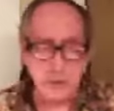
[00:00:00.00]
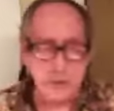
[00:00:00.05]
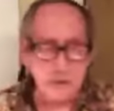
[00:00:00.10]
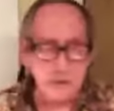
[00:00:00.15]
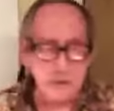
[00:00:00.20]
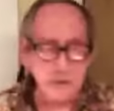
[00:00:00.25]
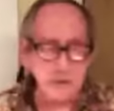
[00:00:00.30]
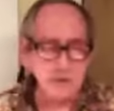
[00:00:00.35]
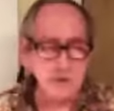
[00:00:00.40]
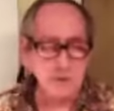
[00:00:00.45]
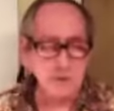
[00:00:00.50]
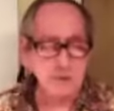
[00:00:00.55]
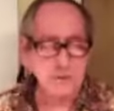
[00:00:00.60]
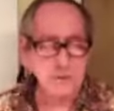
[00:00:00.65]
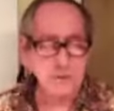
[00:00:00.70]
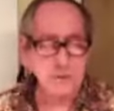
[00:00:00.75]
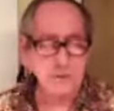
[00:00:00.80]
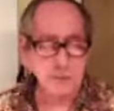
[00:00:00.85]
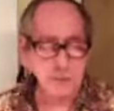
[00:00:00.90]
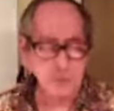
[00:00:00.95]
hear
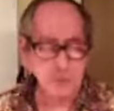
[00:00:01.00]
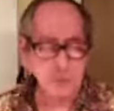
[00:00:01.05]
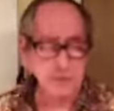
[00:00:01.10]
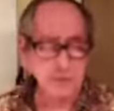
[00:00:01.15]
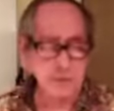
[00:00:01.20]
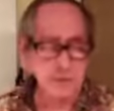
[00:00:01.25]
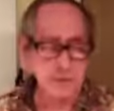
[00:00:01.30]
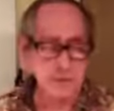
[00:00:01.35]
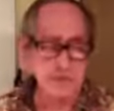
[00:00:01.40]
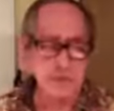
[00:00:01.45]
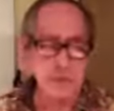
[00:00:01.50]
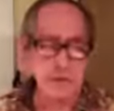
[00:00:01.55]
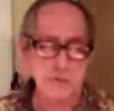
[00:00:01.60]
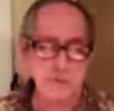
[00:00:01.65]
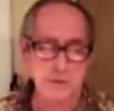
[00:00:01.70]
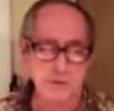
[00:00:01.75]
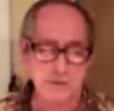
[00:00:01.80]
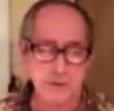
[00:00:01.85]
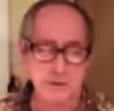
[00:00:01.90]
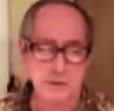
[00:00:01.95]
spruce that
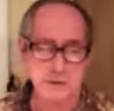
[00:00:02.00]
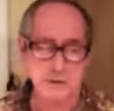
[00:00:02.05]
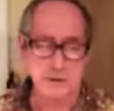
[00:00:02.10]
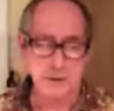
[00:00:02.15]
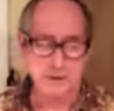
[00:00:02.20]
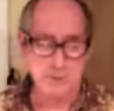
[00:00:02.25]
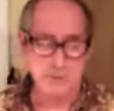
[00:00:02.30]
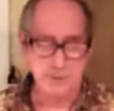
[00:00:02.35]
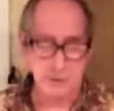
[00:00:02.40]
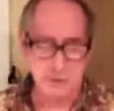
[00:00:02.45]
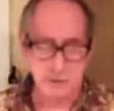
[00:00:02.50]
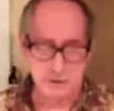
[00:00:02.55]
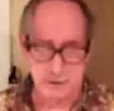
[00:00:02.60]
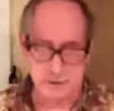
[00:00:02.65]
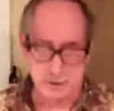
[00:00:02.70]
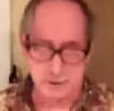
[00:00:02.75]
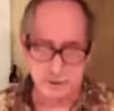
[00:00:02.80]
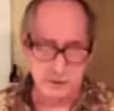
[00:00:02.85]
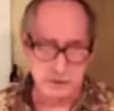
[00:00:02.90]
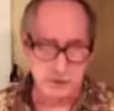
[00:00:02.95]
sounds like this anymore.
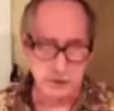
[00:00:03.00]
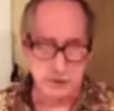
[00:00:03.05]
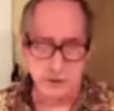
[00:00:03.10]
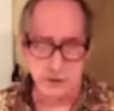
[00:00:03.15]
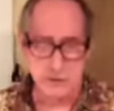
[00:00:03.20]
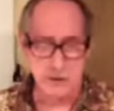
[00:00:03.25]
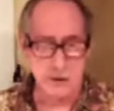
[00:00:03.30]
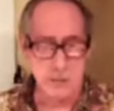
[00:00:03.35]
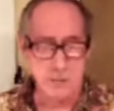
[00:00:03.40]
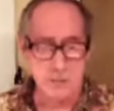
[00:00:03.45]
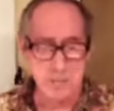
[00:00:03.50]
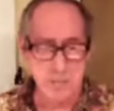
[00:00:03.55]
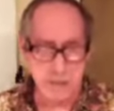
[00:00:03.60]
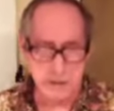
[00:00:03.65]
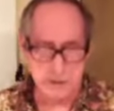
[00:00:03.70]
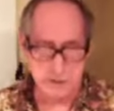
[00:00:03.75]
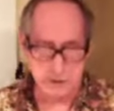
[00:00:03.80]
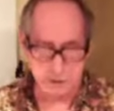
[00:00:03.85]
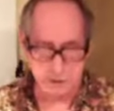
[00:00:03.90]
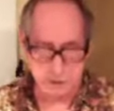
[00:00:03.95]
I mean, it's just
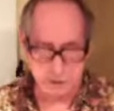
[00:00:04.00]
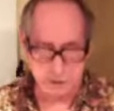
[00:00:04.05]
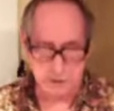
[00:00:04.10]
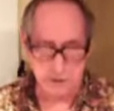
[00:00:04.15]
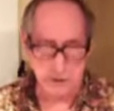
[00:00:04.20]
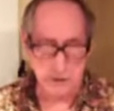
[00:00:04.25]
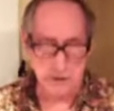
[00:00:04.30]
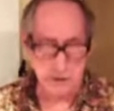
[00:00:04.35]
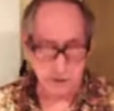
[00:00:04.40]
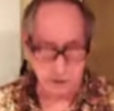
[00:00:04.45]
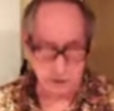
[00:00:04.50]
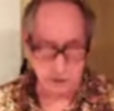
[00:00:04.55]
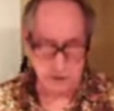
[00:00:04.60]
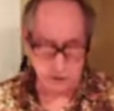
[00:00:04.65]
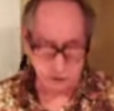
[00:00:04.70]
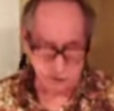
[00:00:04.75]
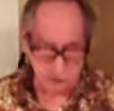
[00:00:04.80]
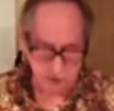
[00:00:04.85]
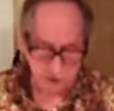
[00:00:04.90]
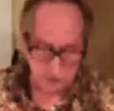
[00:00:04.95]
amazing material. I use this
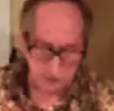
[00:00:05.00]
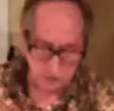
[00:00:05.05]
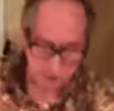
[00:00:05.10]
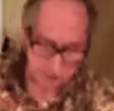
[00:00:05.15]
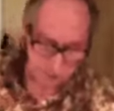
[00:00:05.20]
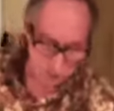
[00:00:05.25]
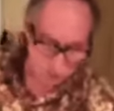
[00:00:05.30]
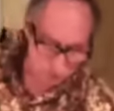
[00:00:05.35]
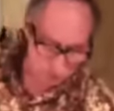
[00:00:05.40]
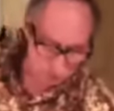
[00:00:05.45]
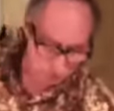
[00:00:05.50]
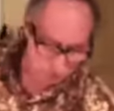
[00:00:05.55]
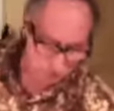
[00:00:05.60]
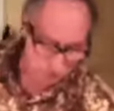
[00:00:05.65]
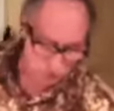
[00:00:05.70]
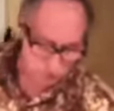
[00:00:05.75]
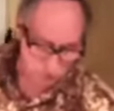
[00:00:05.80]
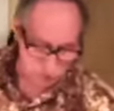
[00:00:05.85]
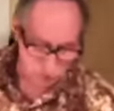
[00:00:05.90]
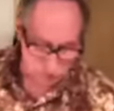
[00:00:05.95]
specifically when I
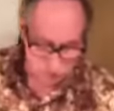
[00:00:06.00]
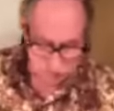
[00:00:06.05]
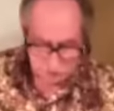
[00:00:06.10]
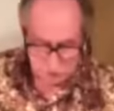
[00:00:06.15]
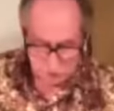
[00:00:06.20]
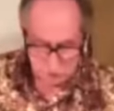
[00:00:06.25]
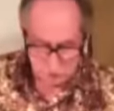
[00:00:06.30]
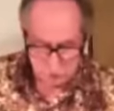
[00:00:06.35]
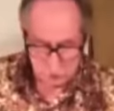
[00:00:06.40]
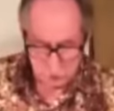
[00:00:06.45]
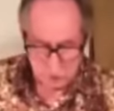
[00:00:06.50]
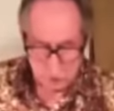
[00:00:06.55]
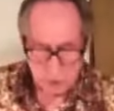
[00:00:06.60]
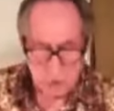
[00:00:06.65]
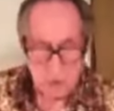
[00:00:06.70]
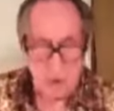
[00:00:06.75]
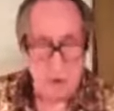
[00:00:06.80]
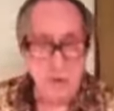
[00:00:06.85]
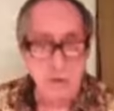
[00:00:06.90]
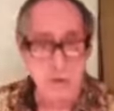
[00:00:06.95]
do
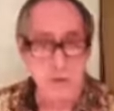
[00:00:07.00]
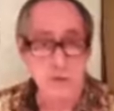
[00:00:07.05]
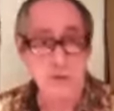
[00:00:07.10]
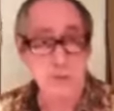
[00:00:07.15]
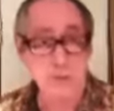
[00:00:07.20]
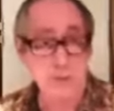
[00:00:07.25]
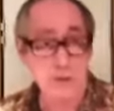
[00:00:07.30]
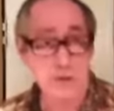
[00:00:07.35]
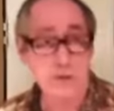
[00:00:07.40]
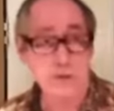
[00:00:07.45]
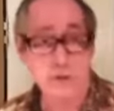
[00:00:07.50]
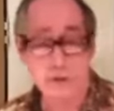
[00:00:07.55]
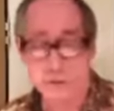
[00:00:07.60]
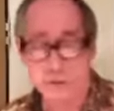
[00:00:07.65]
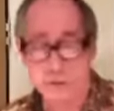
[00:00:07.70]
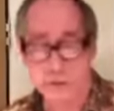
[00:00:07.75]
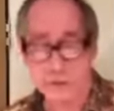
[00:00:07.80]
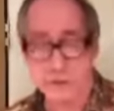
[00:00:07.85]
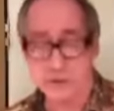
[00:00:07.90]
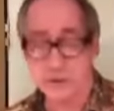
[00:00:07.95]
reproductions of vintage
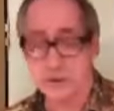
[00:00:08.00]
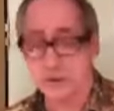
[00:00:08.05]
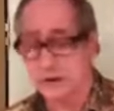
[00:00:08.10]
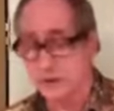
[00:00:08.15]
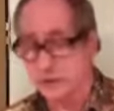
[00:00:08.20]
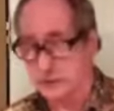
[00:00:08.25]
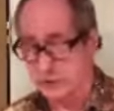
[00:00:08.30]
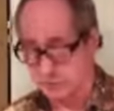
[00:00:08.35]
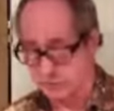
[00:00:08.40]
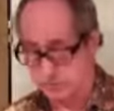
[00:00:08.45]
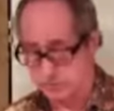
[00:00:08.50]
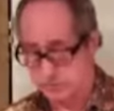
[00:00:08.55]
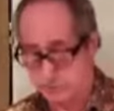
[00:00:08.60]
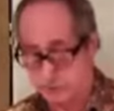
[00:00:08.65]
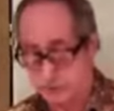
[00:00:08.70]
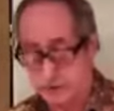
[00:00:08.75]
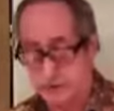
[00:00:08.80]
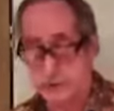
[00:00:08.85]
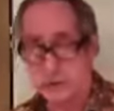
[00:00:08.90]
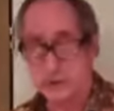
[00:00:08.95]
Gibson guitars
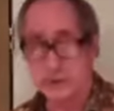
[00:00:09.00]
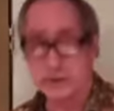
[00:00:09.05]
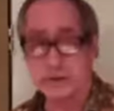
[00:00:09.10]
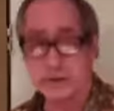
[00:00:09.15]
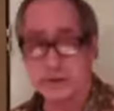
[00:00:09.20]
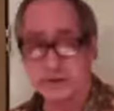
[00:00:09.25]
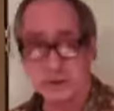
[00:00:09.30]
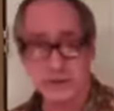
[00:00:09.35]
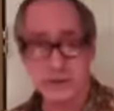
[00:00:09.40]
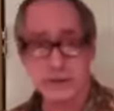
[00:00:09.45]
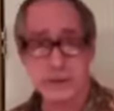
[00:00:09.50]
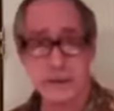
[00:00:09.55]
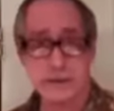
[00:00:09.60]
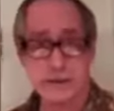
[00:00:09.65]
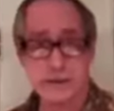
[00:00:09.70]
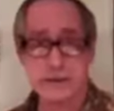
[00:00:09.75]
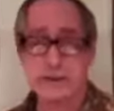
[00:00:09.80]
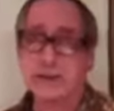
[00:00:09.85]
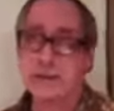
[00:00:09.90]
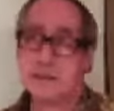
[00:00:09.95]
because it gets to that